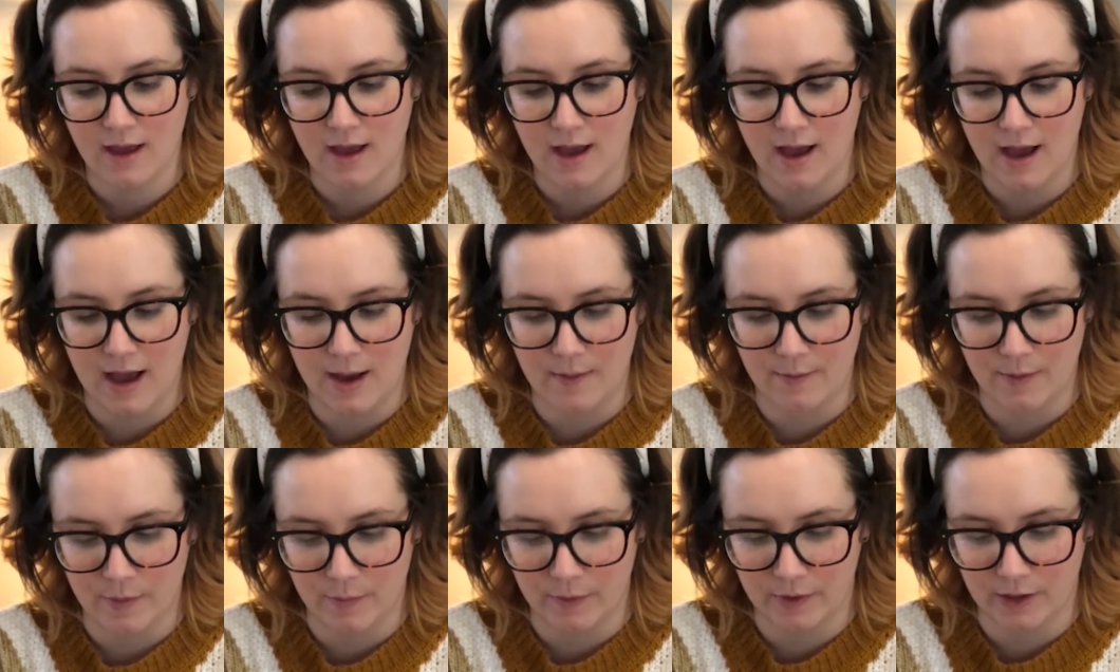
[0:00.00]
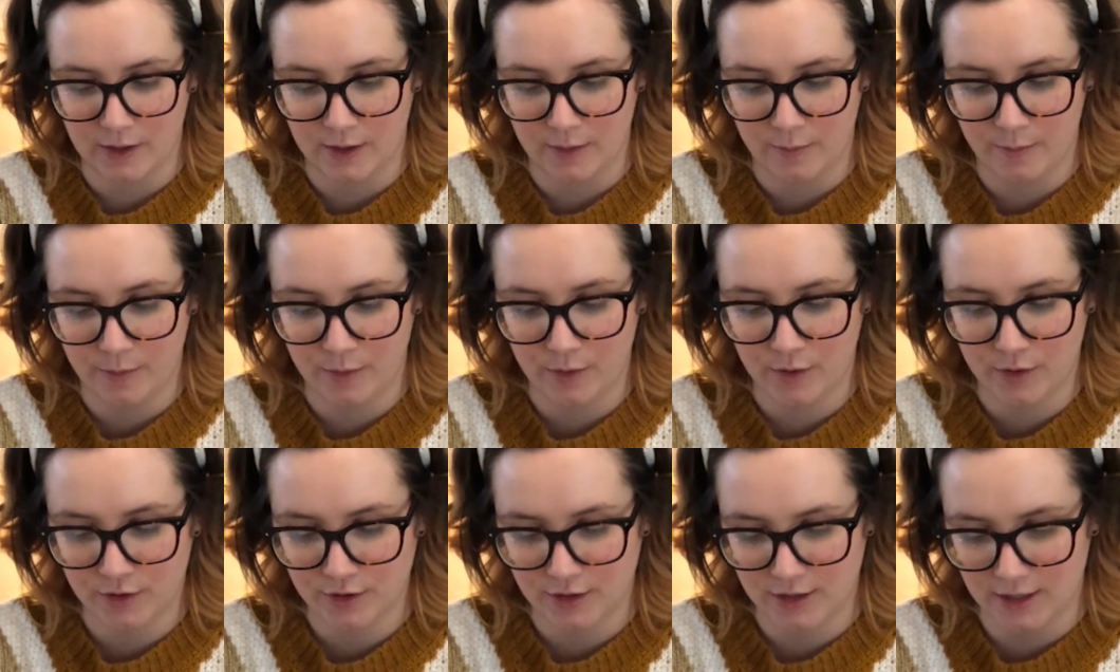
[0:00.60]
and we're going to
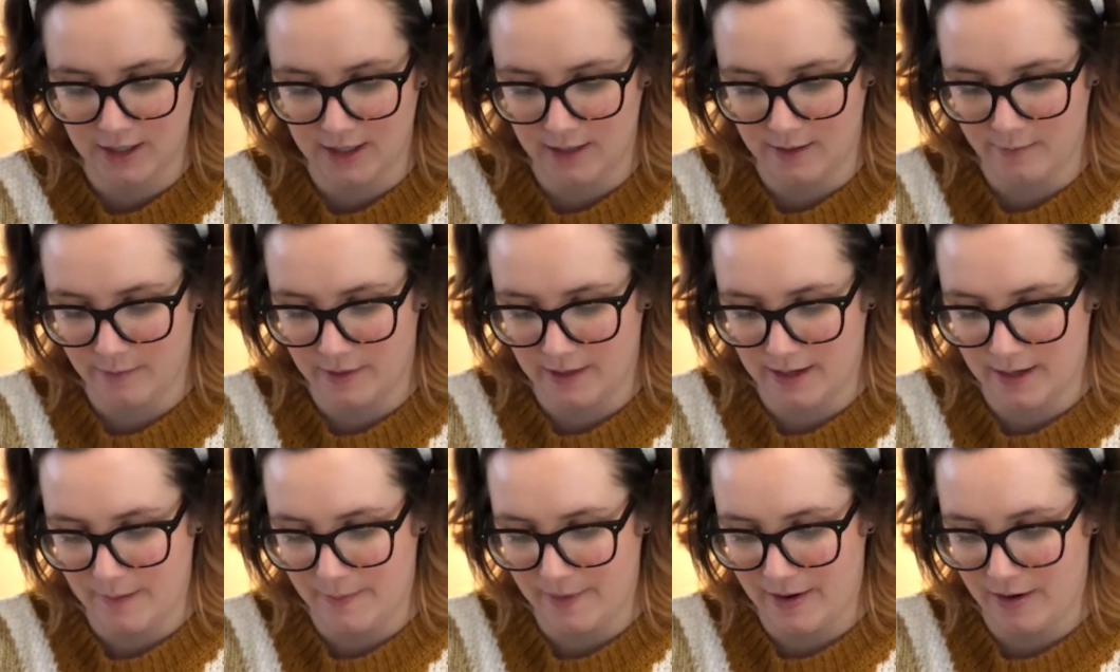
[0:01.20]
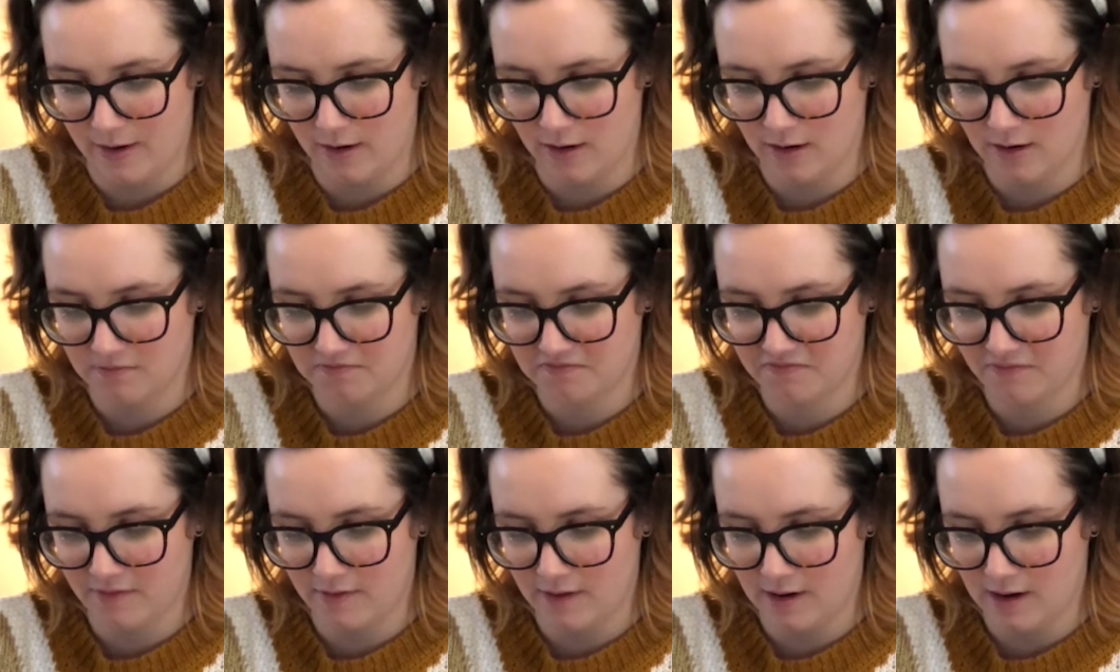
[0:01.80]
push it in by about
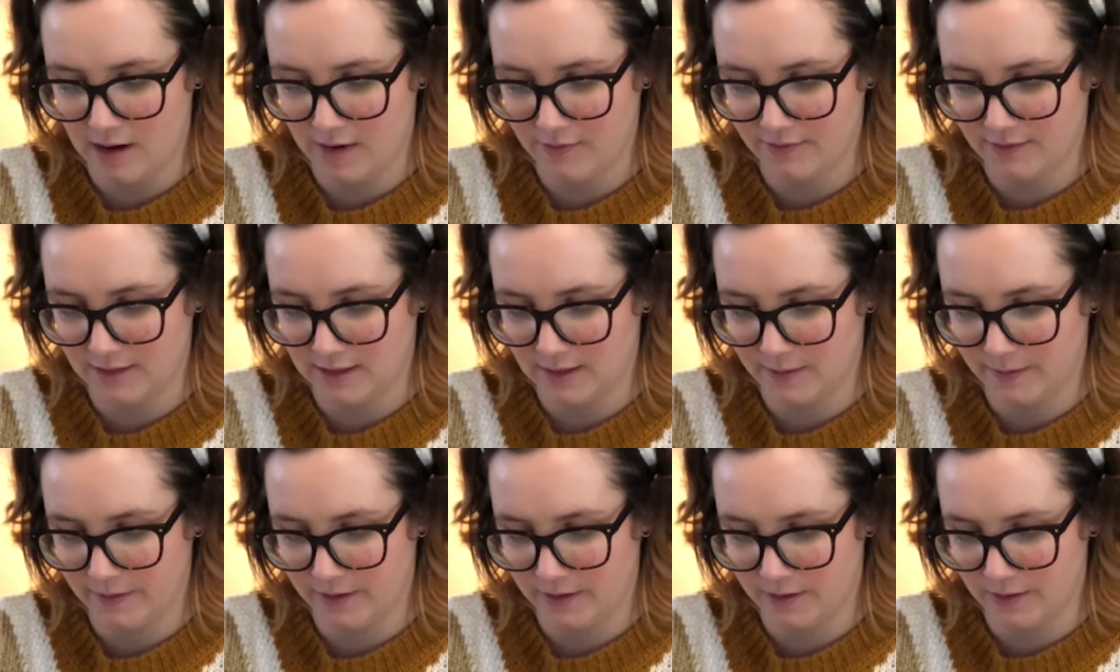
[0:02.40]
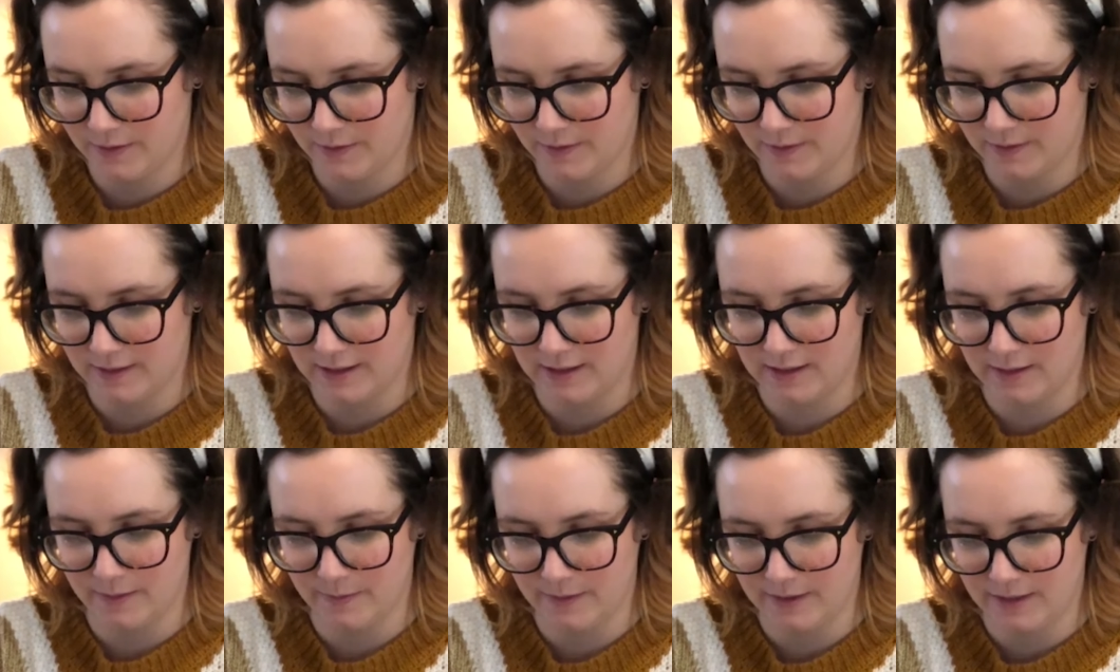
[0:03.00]
½ centimetre to 1
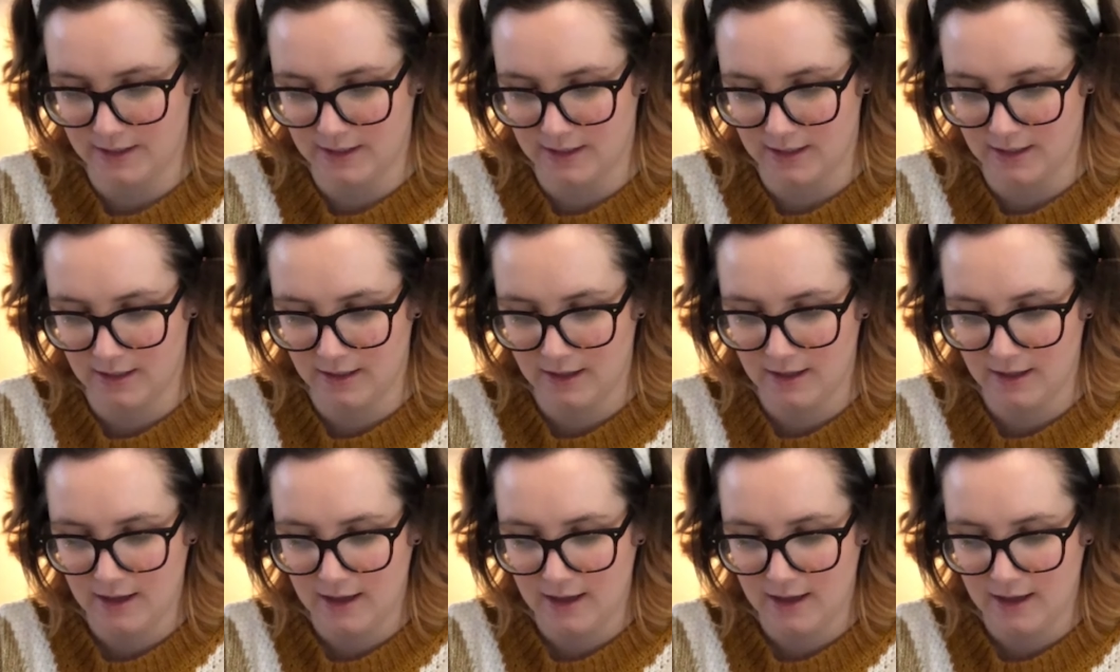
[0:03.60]
centimetre